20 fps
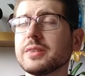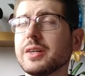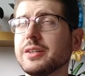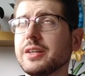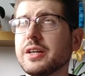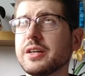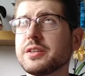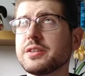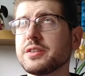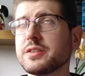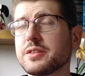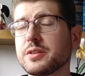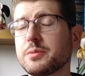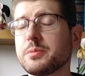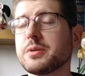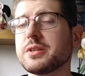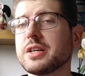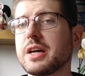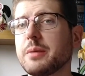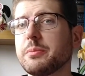That is so
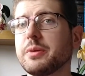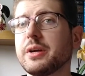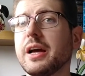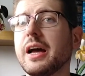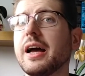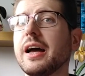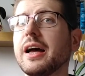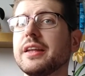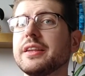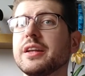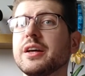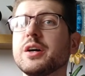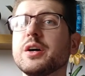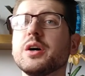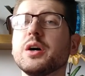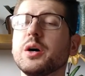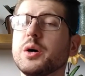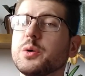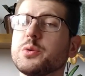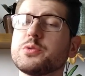much happier. And
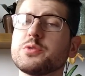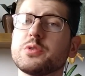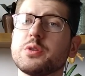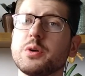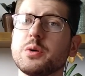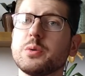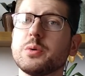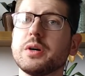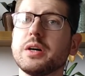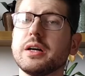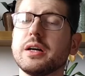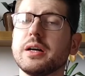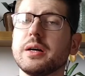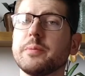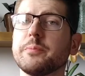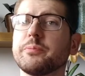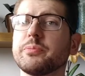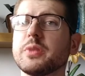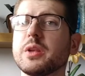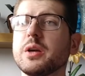also
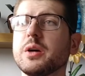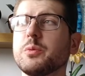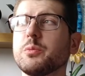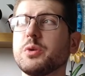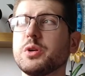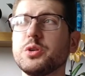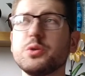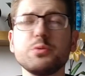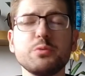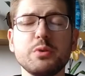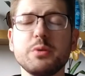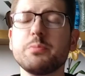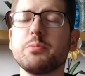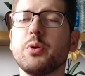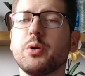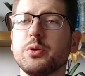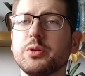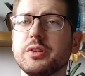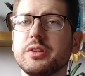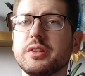um, when you
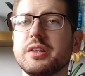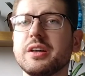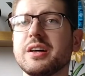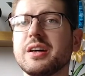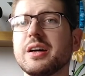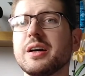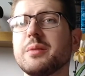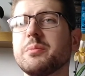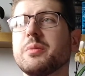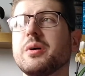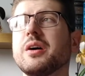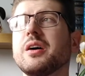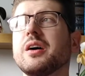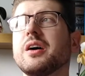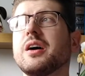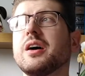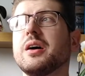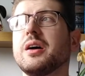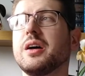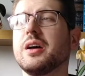repot them,
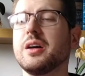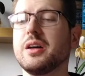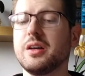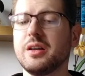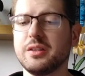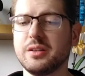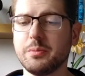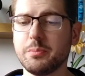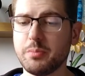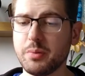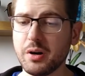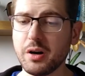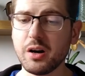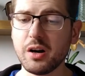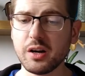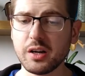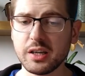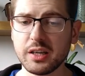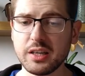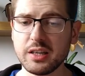uh, the
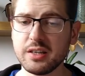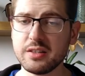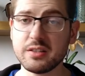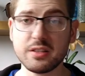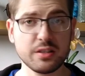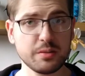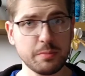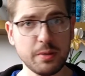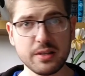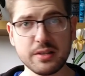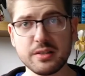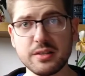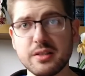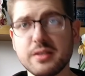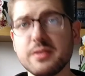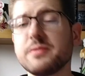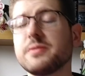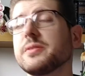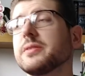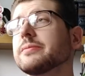bark is
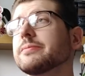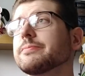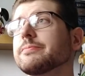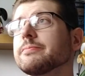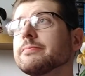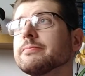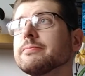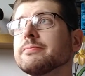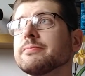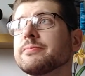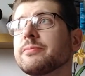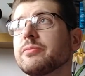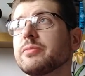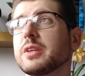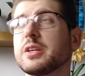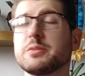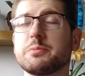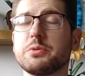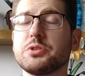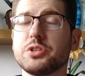expensive,
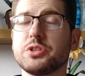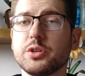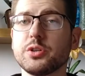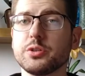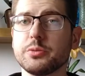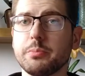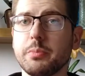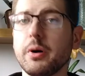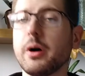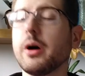especially the good